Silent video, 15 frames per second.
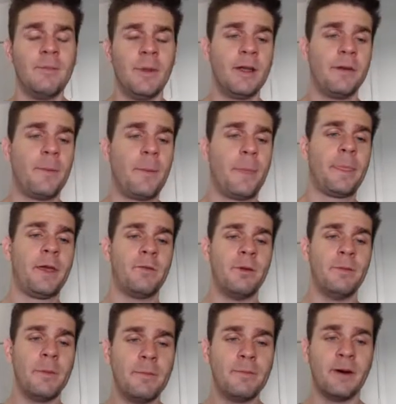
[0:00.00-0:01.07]
But
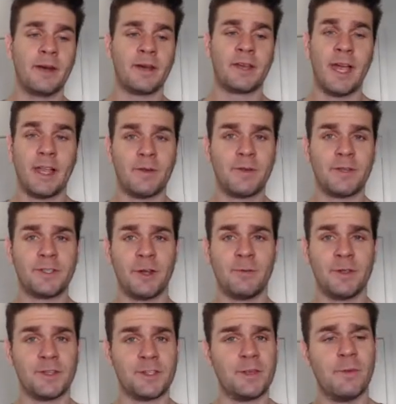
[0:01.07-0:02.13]
remember, calorie
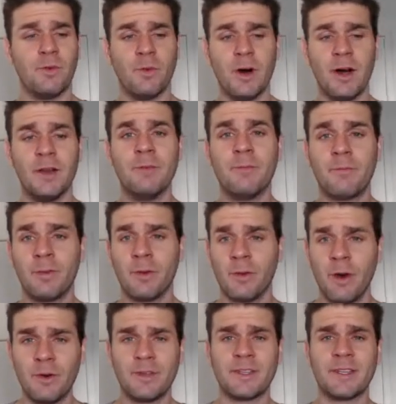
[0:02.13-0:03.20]
surplus number one,
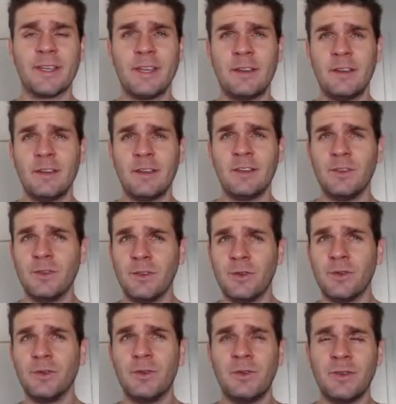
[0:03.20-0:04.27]
protein, you
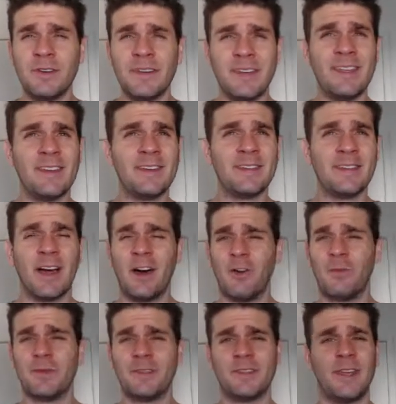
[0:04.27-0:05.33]
do need it
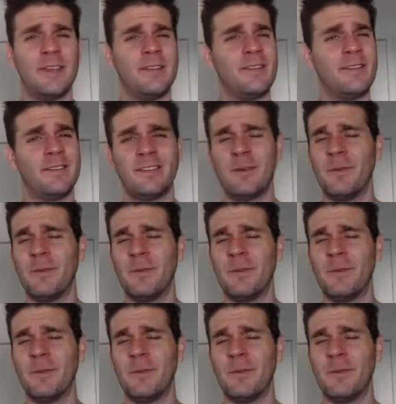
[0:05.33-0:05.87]
100%.